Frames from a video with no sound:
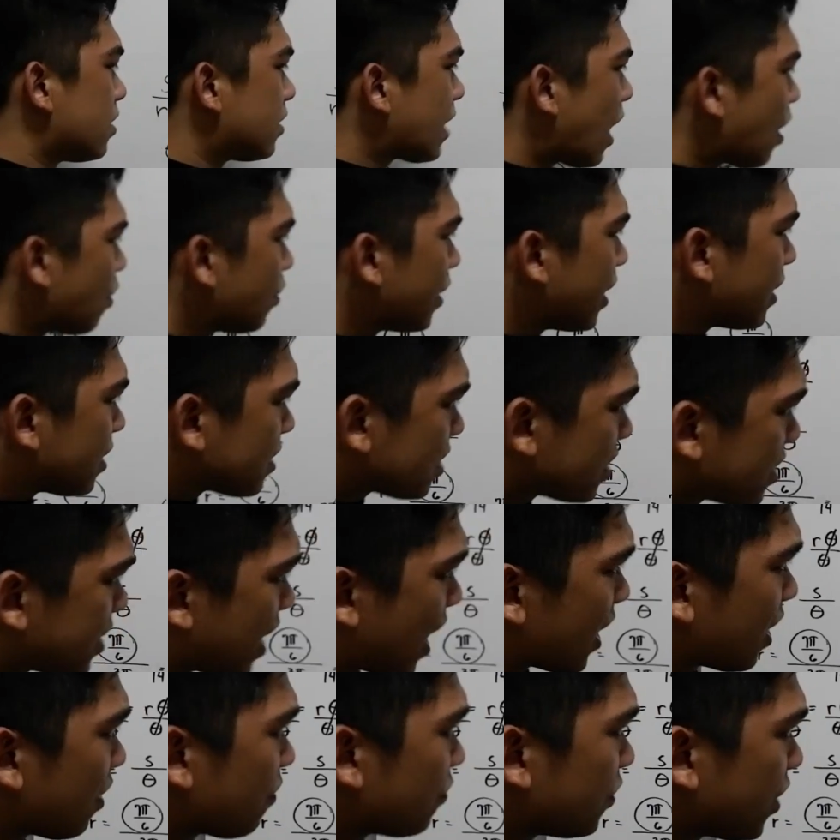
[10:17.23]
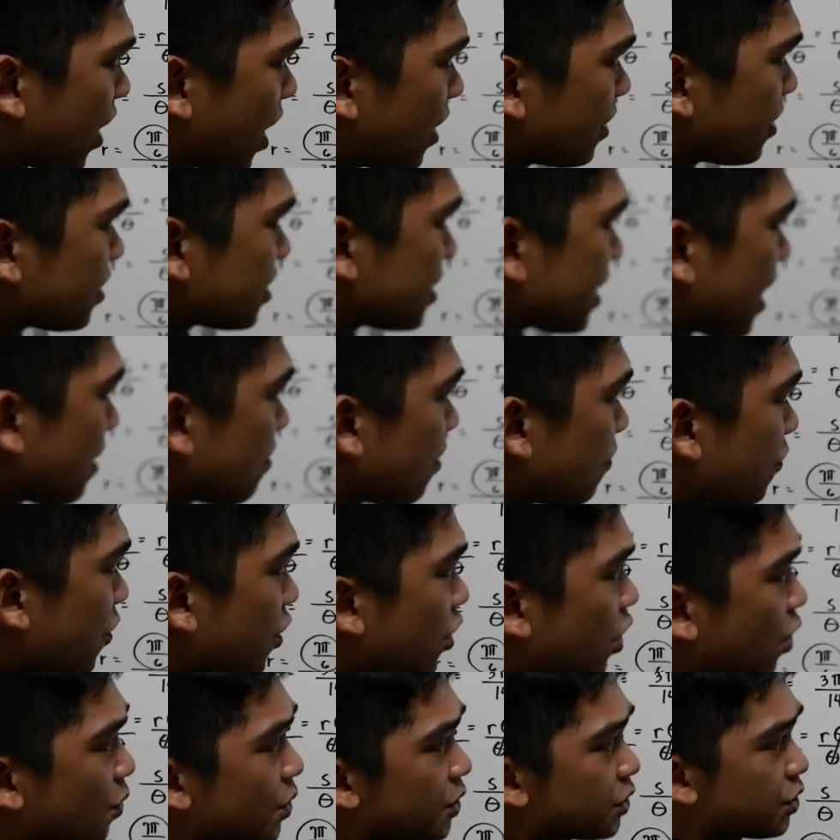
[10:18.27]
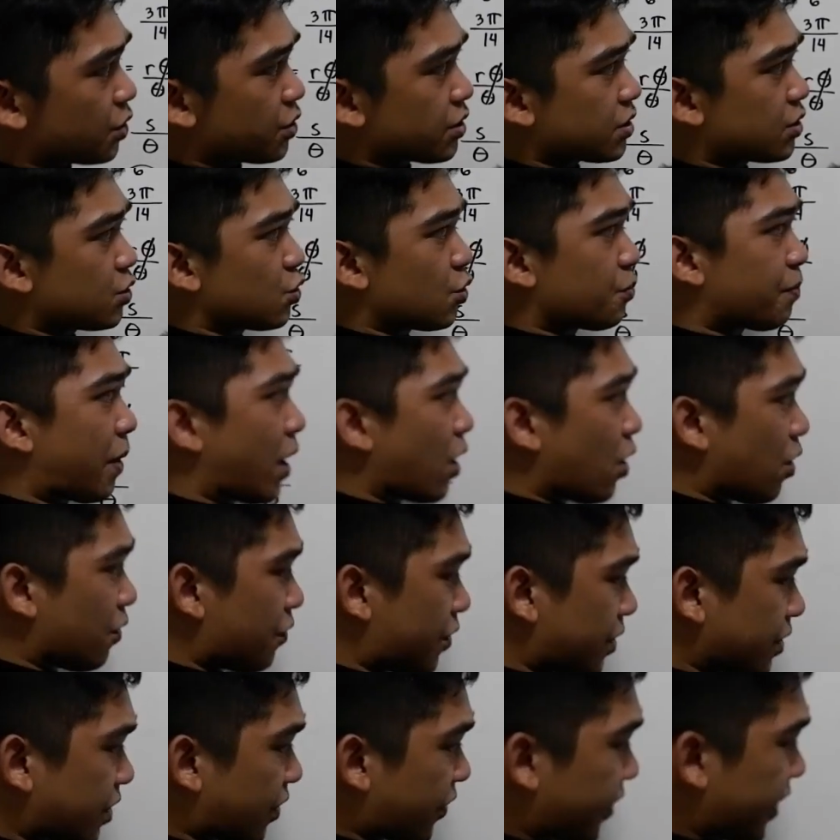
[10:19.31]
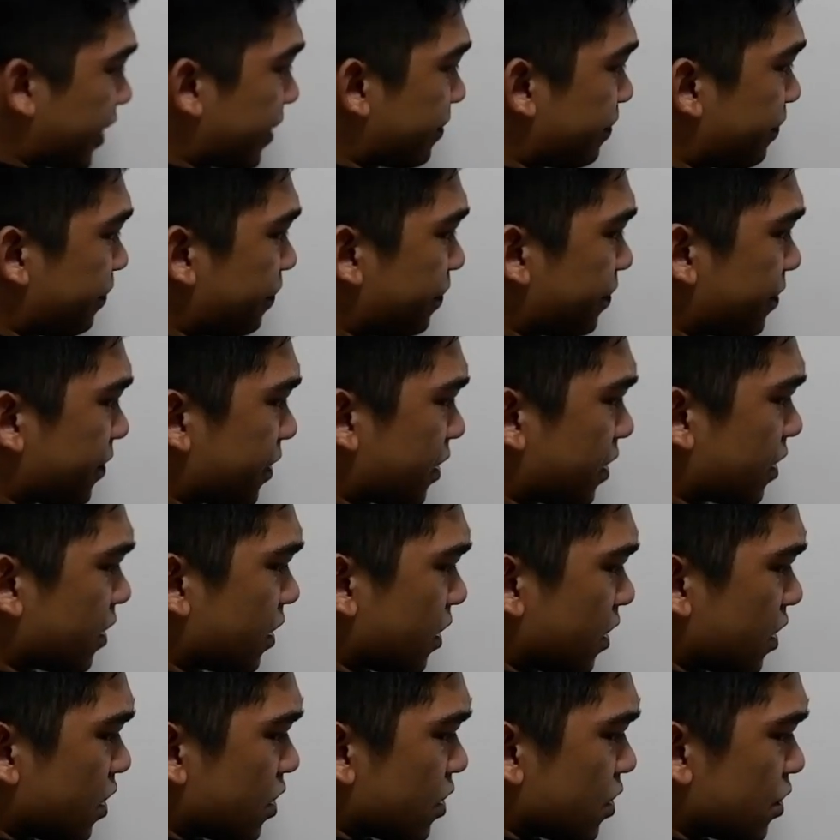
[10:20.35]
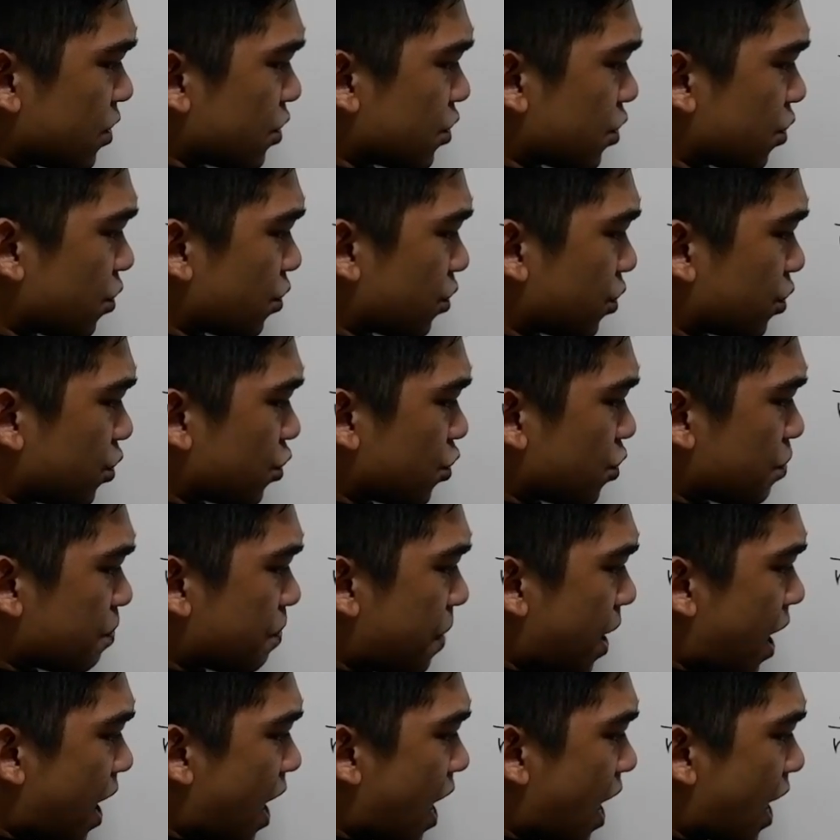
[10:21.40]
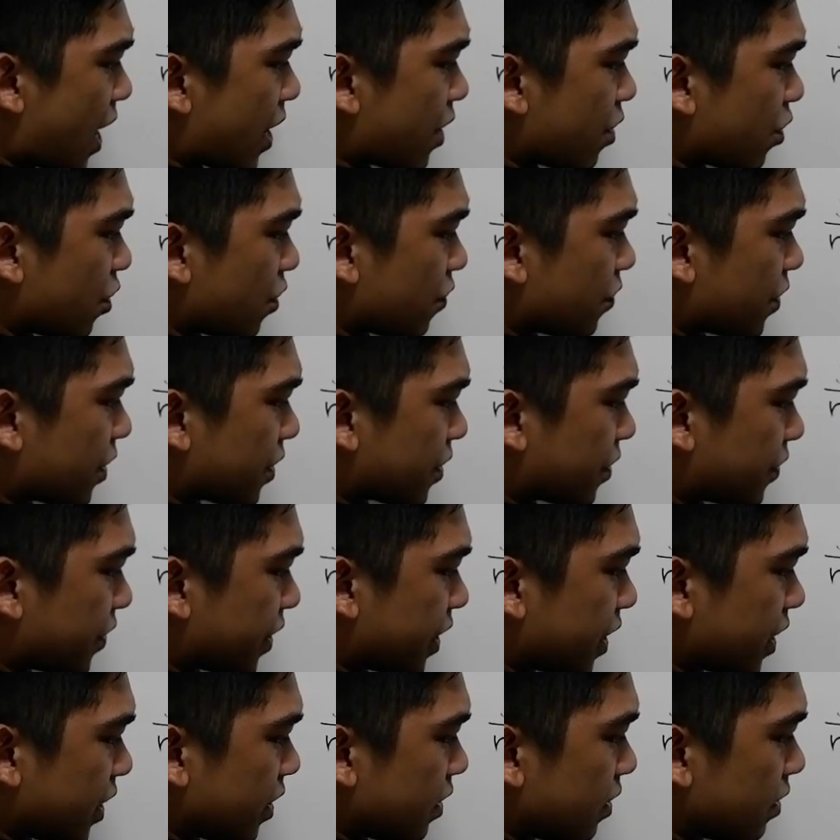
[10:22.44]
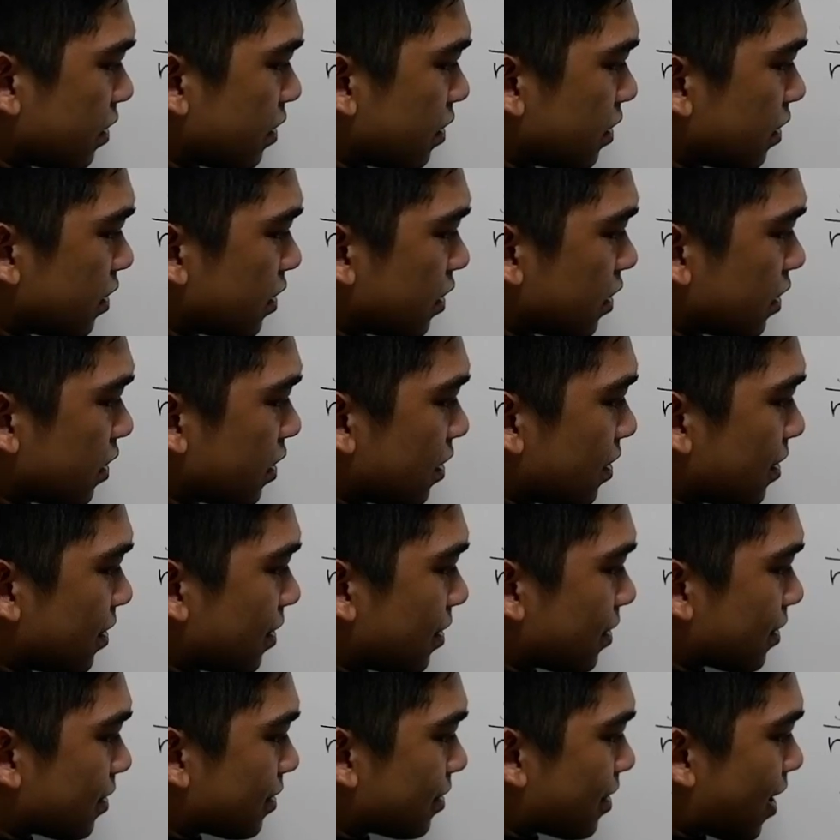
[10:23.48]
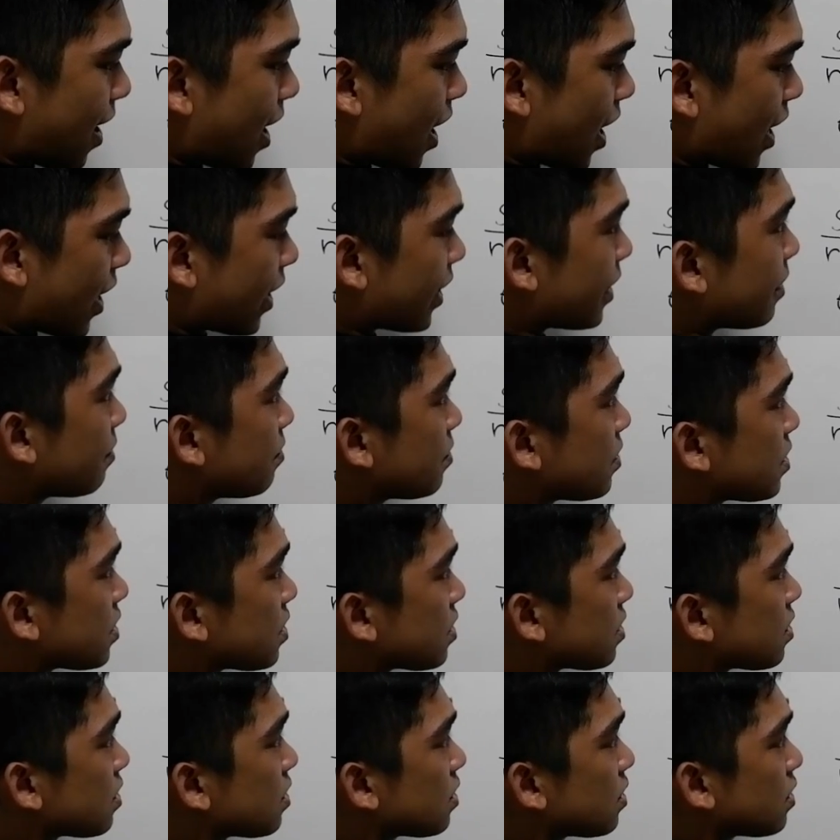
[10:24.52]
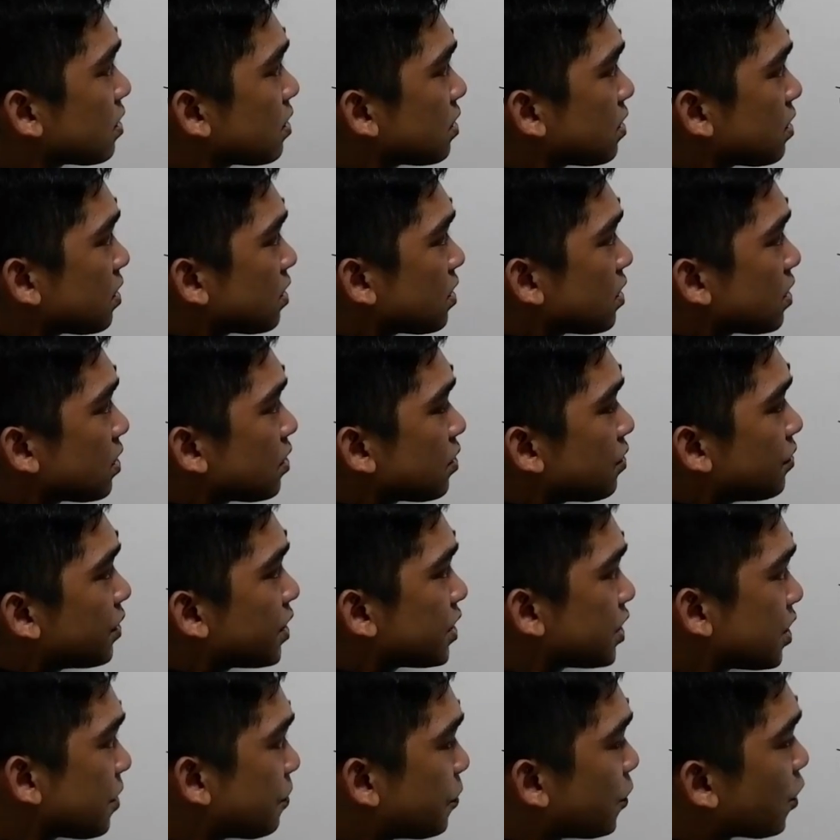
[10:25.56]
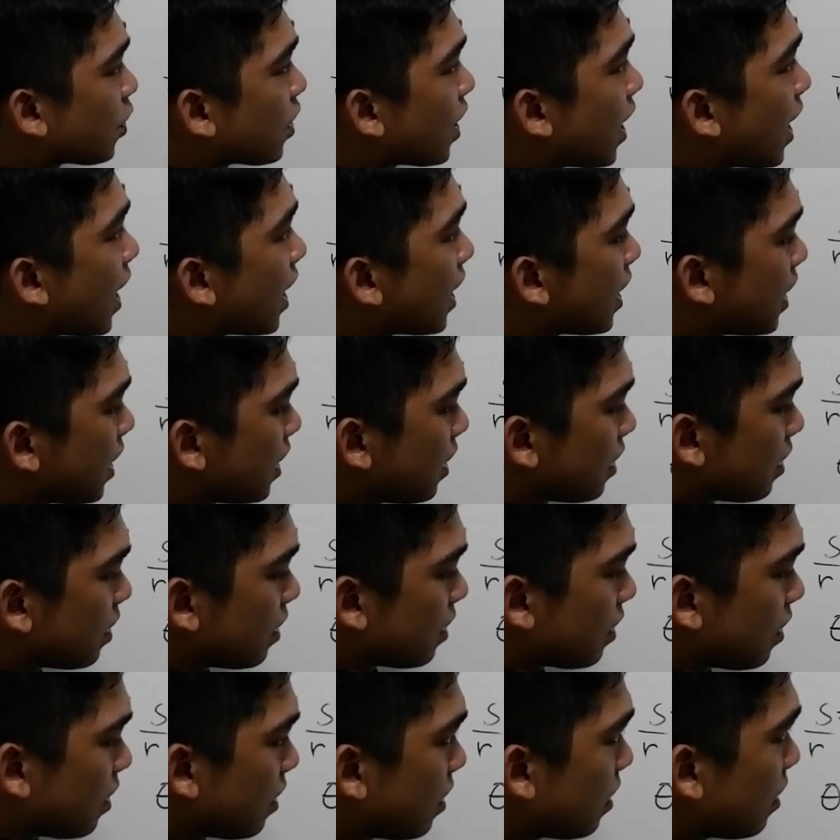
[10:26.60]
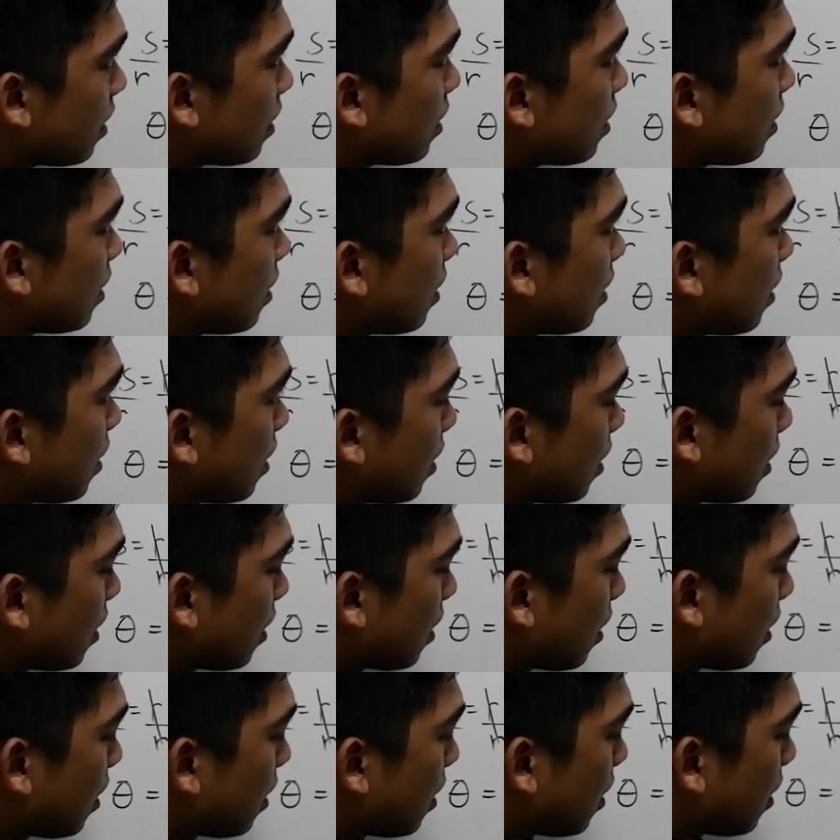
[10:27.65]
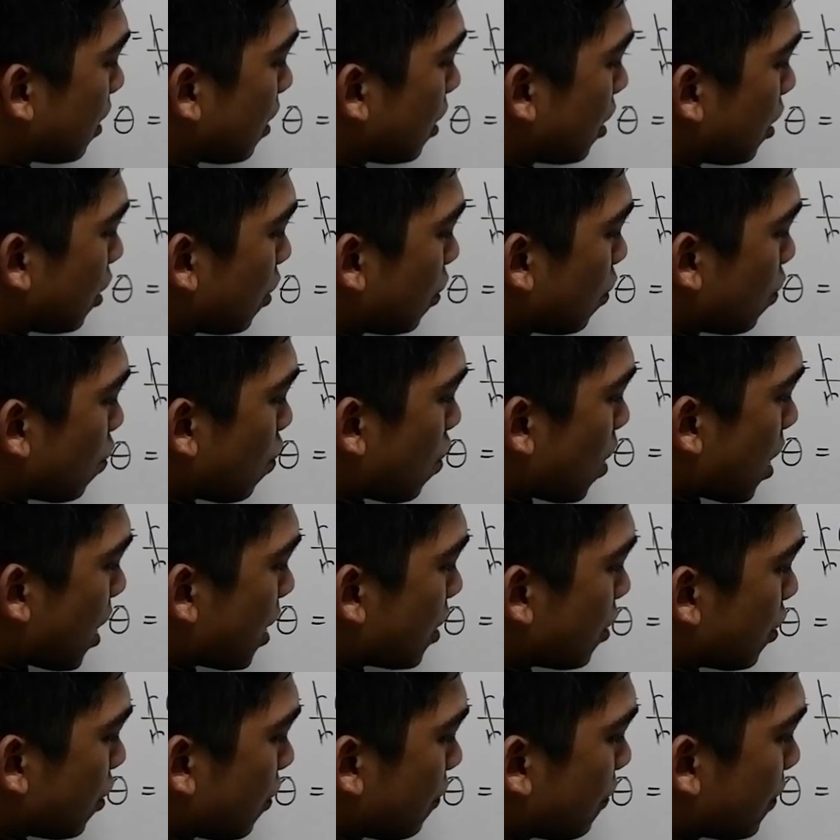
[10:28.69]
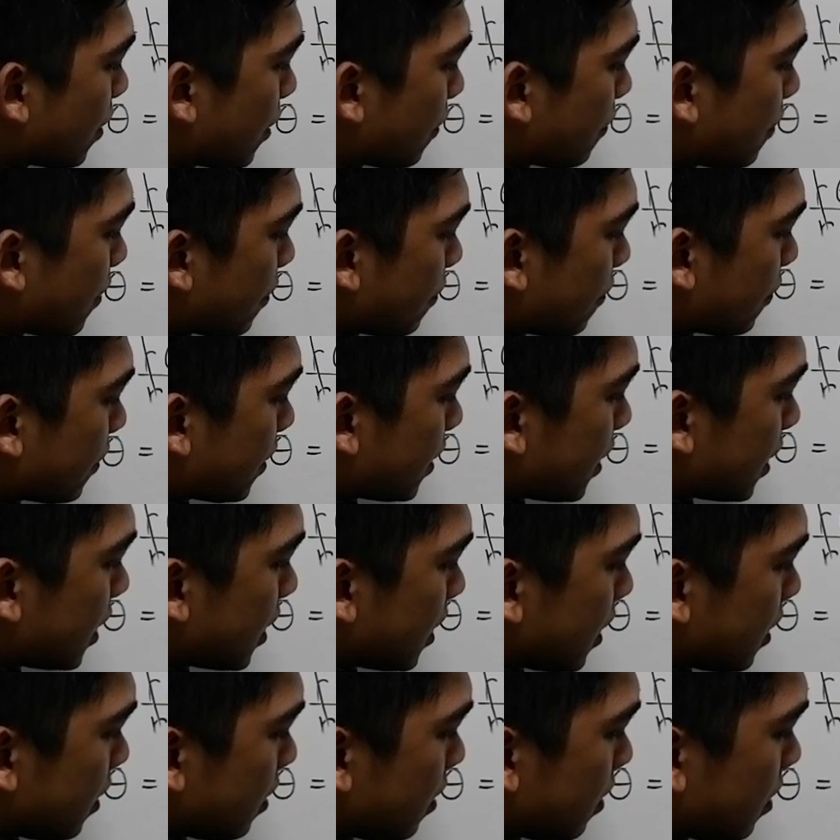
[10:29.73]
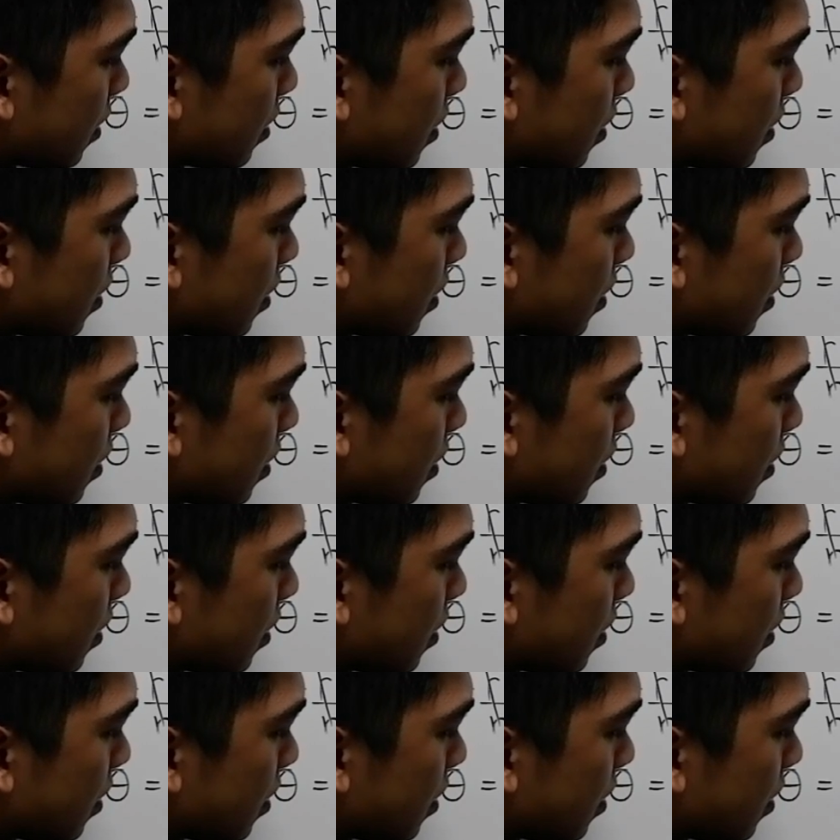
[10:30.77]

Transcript: Now let us check if they are the same if we're going to use 2 pi over 3. So 2 pi over 3 times the reciprocal 1 over 15.